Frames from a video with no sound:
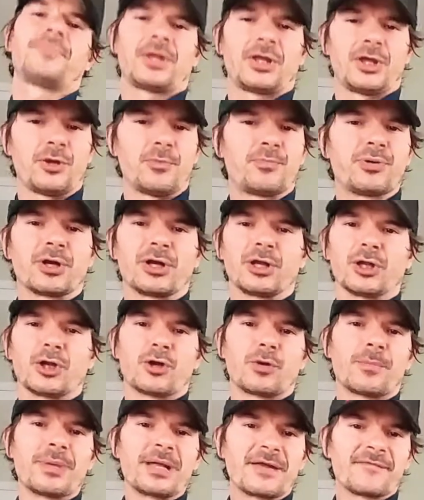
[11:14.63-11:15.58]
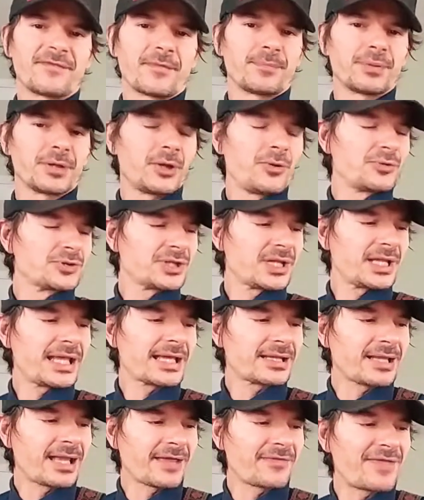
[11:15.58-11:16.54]
You can put a little bit of a blues
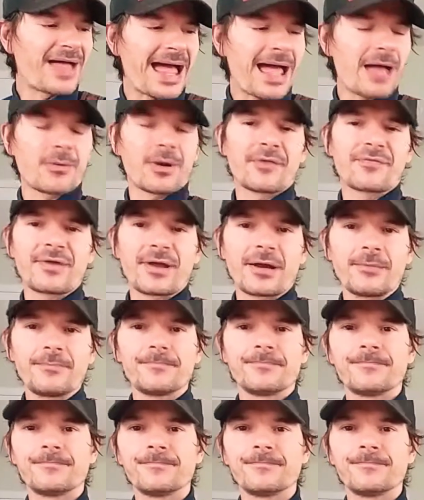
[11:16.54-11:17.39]
lick like that right there.